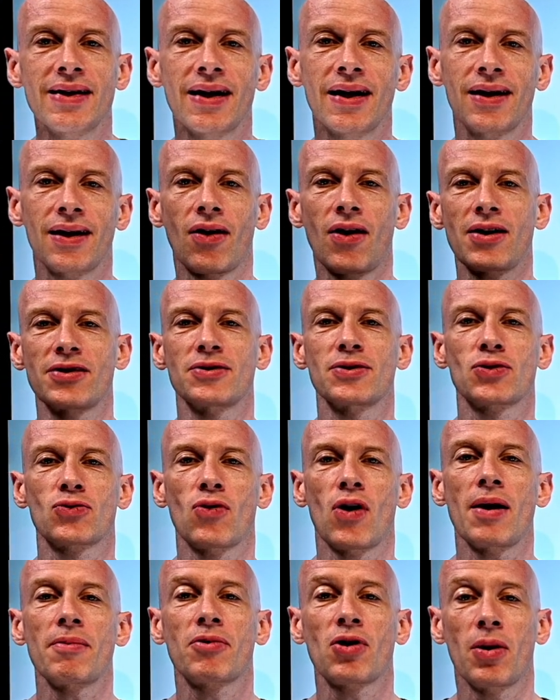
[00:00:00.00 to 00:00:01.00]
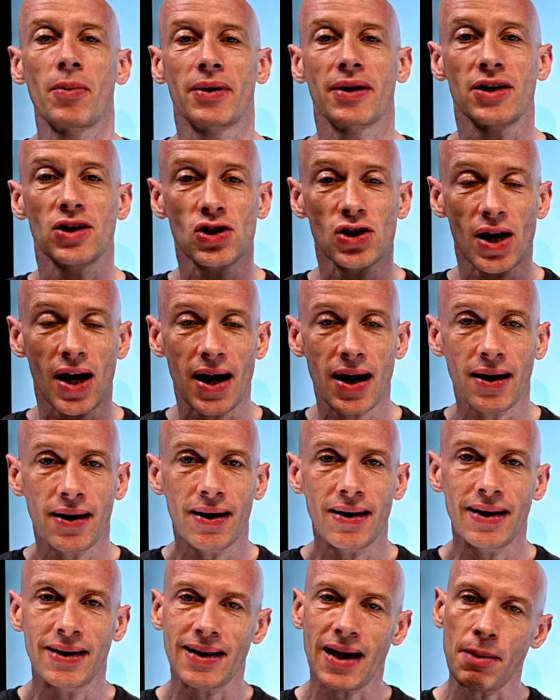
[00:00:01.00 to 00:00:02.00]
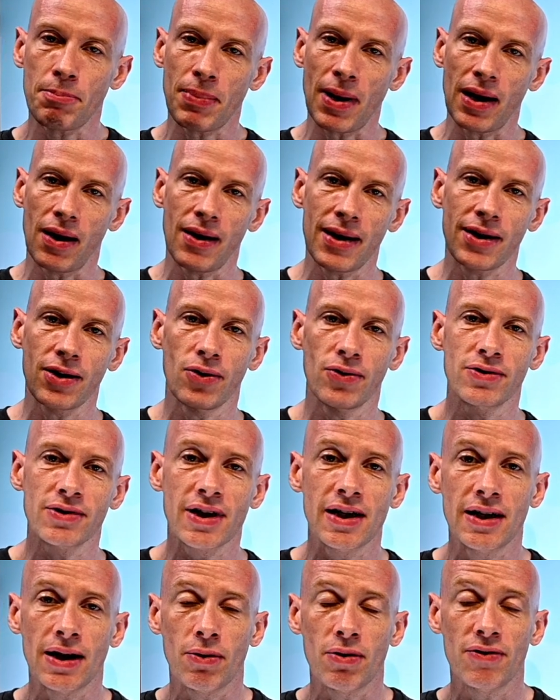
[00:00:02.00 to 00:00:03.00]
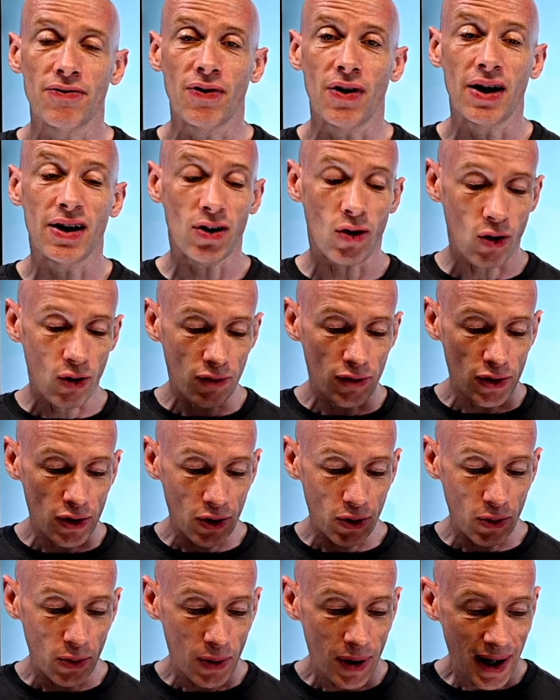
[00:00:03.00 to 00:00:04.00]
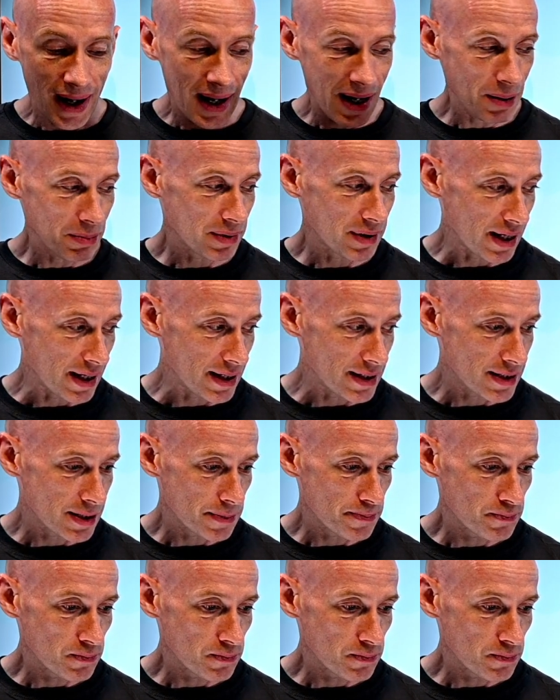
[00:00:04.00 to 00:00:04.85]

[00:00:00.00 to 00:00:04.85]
and like, subscribe, comment and share and hit that bell icon to get notified of new updates.